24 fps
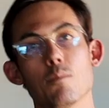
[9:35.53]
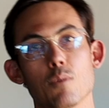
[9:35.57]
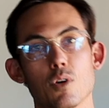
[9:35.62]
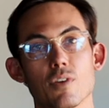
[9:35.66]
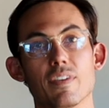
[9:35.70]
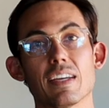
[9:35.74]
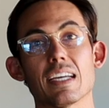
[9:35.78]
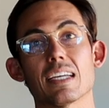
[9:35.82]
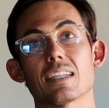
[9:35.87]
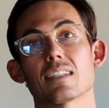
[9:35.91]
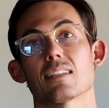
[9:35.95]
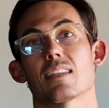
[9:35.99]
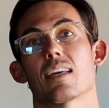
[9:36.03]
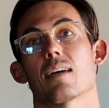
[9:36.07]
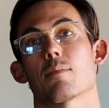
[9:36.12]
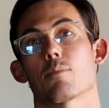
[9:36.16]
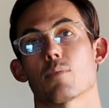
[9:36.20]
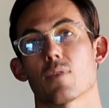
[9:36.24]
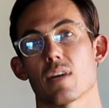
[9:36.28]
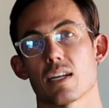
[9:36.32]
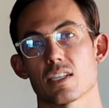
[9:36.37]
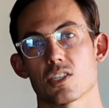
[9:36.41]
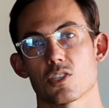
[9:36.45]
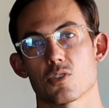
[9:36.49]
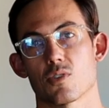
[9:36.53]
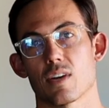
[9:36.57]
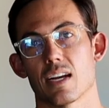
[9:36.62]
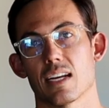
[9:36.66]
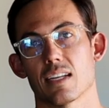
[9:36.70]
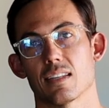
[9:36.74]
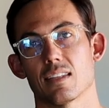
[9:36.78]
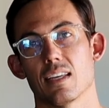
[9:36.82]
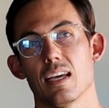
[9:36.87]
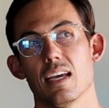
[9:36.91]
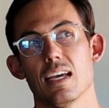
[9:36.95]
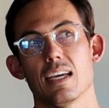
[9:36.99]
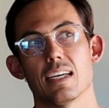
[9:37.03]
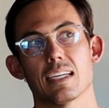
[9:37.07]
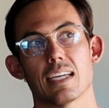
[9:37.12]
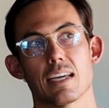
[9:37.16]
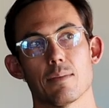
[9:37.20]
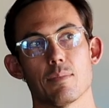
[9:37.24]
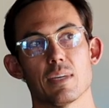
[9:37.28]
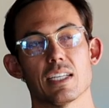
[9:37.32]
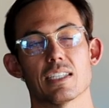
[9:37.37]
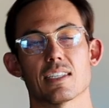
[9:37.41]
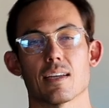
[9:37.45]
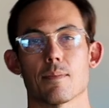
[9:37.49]
Moving into that press strength can
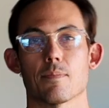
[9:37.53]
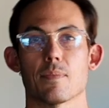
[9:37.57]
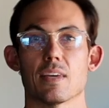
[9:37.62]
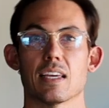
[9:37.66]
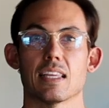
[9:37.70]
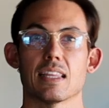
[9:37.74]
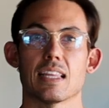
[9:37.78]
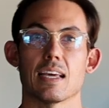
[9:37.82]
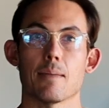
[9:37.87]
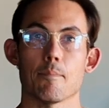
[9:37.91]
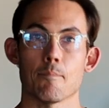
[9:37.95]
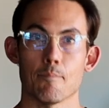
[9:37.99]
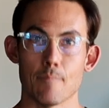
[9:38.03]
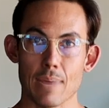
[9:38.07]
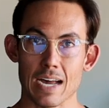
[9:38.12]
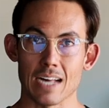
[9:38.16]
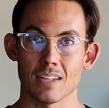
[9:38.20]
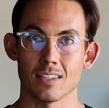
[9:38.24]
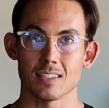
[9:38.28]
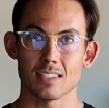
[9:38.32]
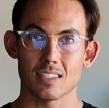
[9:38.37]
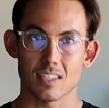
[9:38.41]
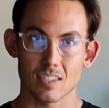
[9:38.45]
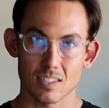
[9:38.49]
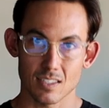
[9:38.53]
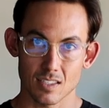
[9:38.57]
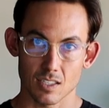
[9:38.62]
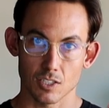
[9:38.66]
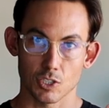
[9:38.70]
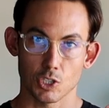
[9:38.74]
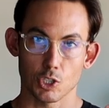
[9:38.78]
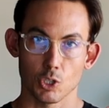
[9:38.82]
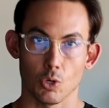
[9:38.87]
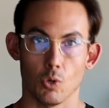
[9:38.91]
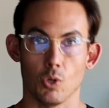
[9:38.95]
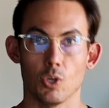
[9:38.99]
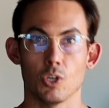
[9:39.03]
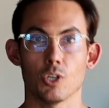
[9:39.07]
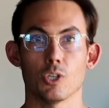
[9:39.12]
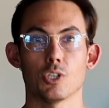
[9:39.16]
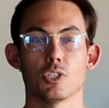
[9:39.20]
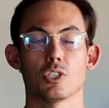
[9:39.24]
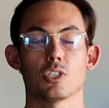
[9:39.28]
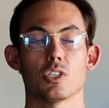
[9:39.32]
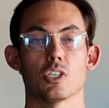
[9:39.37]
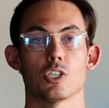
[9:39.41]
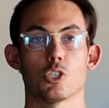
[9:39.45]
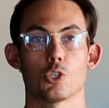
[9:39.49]
be something that balances the
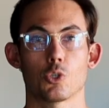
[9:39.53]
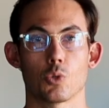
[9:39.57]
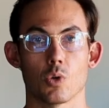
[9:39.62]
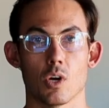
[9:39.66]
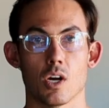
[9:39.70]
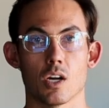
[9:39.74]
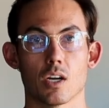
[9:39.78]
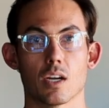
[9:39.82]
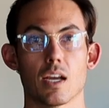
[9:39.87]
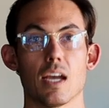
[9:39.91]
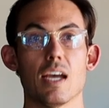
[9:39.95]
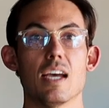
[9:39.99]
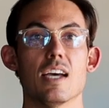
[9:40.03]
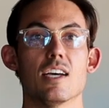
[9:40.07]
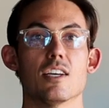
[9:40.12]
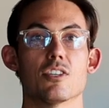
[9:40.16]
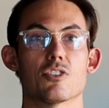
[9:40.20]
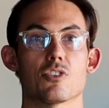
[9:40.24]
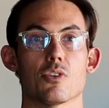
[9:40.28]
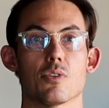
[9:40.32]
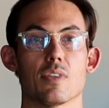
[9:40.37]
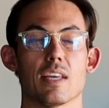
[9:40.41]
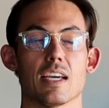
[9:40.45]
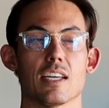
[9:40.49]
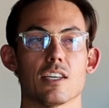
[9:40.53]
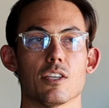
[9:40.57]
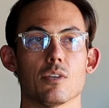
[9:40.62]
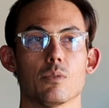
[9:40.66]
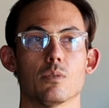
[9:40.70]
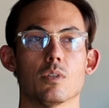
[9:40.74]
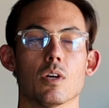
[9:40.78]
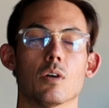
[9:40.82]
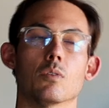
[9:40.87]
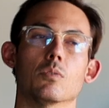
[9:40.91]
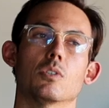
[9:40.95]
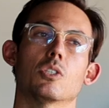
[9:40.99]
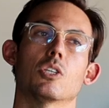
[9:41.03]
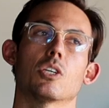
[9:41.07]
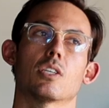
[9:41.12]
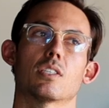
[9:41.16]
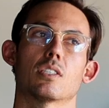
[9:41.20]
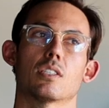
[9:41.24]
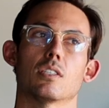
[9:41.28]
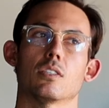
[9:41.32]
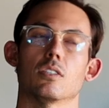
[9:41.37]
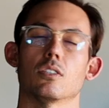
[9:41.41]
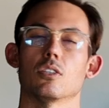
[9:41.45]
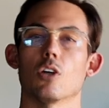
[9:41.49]
shoulders, the trunk, so that you don't
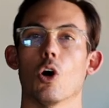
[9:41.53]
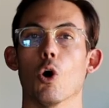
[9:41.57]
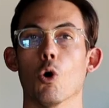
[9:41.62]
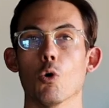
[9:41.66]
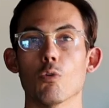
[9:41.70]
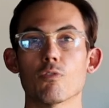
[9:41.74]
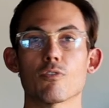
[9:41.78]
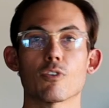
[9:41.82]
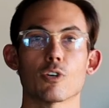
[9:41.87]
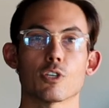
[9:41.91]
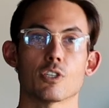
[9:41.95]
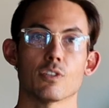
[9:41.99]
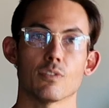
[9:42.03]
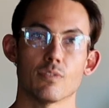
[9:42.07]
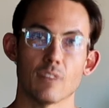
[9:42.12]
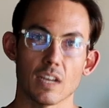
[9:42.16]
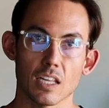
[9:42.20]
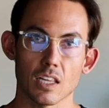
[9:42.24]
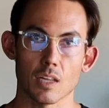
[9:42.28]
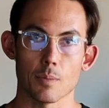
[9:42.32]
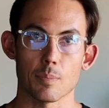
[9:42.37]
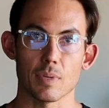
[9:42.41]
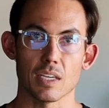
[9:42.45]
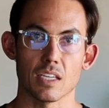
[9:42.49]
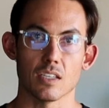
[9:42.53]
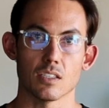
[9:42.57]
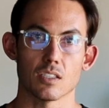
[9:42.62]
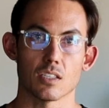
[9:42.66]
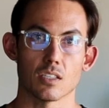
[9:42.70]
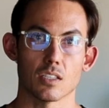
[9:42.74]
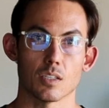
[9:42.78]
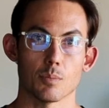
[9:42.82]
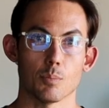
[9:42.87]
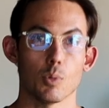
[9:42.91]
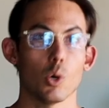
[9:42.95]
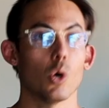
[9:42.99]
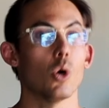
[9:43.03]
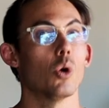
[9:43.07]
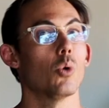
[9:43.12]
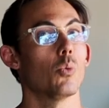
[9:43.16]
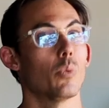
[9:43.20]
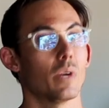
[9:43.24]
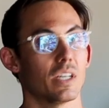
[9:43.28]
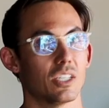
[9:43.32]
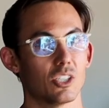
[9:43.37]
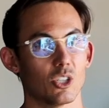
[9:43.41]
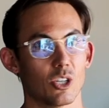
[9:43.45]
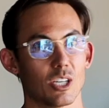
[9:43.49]
just overdevelop into the pull,
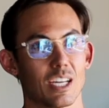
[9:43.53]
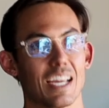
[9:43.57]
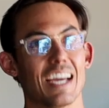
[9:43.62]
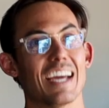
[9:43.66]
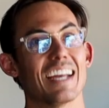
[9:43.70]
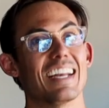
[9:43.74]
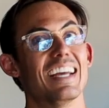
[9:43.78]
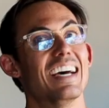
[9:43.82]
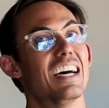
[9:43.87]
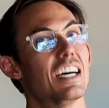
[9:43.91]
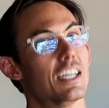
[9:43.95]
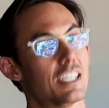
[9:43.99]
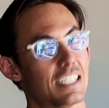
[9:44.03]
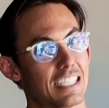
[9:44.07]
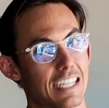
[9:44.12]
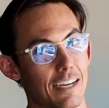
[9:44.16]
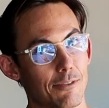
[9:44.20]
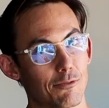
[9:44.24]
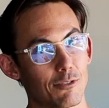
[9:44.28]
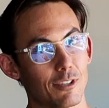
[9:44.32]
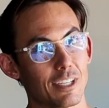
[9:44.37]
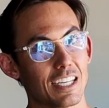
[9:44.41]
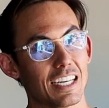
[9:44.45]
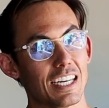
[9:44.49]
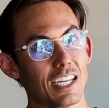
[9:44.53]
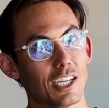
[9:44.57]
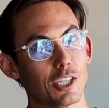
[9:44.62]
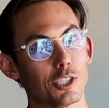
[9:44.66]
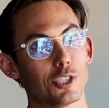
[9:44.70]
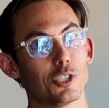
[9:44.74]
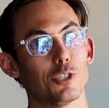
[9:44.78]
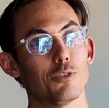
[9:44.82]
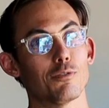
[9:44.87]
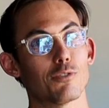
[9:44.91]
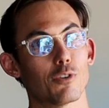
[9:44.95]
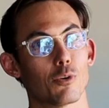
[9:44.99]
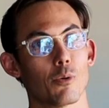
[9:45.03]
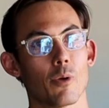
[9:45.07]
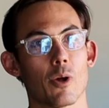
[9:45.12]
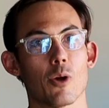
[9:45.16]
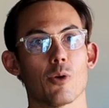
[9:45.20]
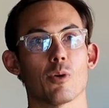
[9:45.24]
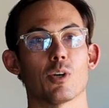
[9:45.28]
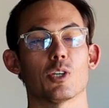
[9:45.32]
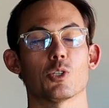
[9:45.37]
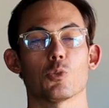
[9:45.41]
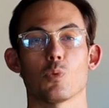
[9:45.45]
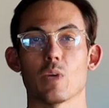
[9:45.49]
which again, definitely an issue for
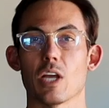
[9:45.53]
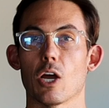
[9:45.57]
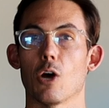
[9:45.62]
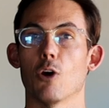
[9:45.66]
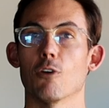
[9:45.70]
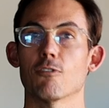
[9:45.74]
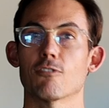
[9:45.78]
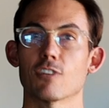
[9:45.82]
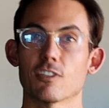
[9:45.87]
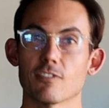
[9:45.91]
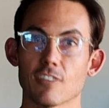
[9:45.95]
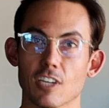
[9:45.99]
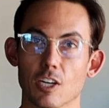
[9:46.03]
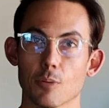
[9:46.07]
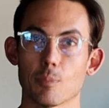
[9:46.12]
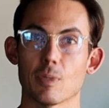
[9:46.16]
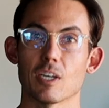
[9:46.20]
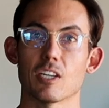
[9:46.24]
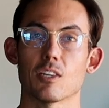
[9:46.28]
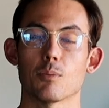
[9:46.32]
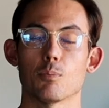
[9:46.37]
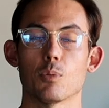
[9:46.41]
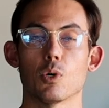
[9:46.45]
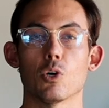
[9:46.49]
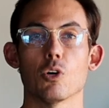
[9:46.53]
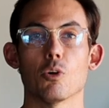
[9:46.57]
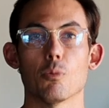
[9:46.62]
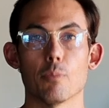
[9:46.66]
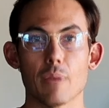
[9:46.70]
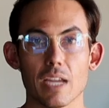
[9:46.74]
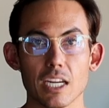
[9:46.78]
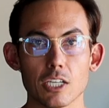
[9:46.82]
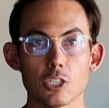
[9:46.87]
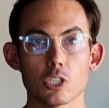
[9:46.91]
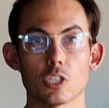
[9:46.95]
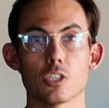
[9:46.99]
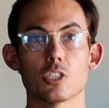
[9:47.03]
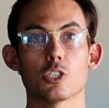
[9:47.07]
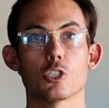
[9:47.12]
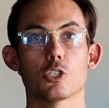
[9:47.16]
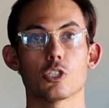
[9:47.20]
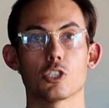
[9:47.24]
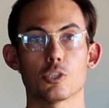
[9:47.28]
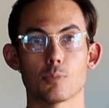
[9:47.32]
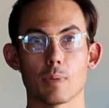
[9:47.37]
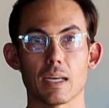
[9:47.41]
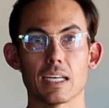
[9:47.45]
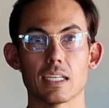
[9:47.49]
rowers. We overdevelop into the pull. Make sure that you're
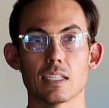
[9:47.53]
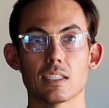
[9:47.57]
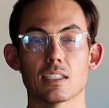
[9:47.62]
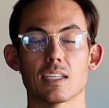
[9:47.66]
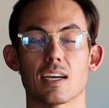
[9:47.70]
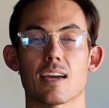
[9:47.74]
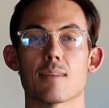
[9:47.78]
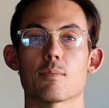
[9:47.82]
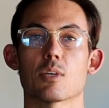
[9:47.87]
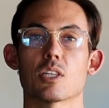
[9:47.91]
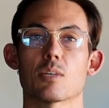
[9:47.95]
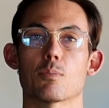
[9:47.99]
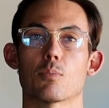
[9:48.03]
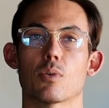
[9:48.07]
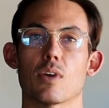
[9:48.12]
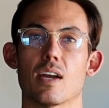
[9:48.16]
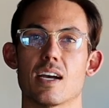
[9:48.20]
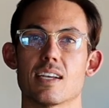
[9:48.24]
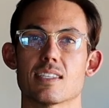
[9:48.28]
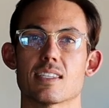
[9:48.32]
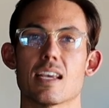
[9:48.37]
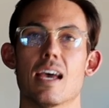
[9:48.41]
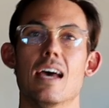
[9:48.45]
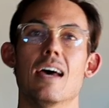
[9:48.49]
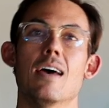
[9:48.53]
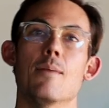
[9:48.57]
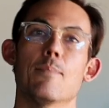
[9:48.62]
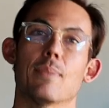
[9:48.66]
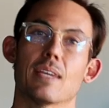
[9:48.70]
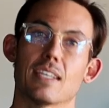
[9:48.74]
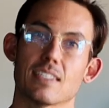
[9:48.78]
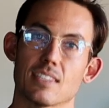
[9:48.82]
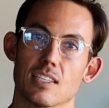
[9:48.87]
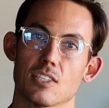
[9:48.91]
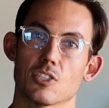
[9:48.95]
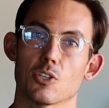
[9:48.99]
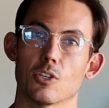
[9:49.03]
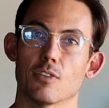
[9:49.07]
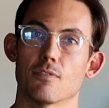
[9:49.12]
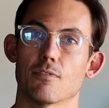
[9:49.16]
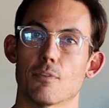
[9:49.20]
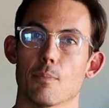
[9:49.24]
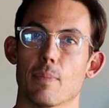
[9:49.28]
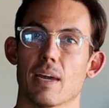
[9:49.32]
spending time on the press because it's good for